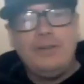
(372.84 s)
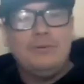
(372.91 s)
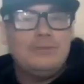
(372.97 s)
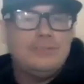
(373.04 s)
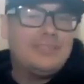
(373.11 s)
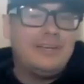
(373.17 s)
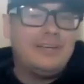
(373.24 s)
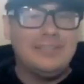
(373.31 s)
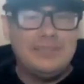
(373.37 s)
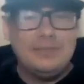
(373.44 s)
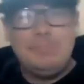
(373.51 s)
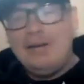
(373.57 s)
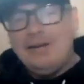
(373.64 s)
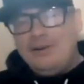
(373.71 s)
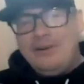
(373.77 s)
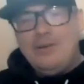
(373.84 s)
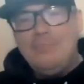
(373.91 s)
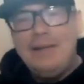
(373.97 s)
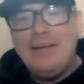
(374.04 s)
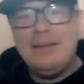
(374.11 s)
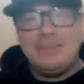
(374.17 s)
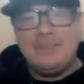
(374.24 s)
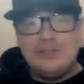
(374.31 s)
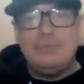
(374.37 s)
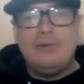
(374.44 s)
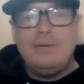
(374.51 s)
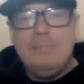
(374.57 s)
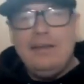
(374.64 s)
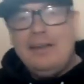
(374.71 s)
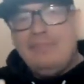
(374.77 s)
yo, uh, Superior, man. So
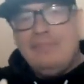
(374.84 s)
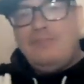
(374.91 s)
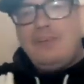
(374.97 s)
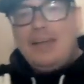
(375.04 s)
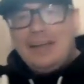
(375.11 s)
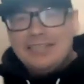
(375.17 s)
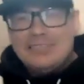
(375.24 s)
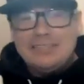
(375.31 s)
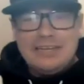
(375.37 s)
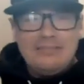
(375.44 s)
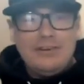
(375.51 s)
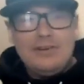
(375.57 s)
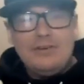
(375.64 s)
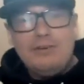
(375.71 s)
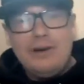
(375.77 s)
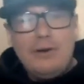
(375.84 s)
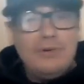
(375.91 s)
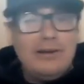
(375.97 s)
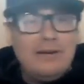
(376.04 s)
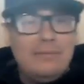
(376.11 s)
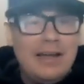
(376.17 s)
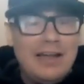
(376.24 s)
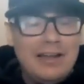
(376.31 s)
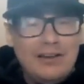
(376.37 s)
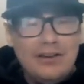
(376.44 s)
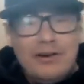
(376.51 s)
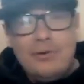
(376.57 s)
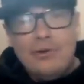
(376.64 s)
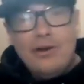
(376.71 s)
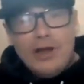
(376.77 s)
when me and Vegas Seven the Ronin, man, you
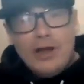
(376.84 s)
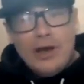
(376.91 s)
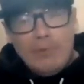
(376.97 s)
know,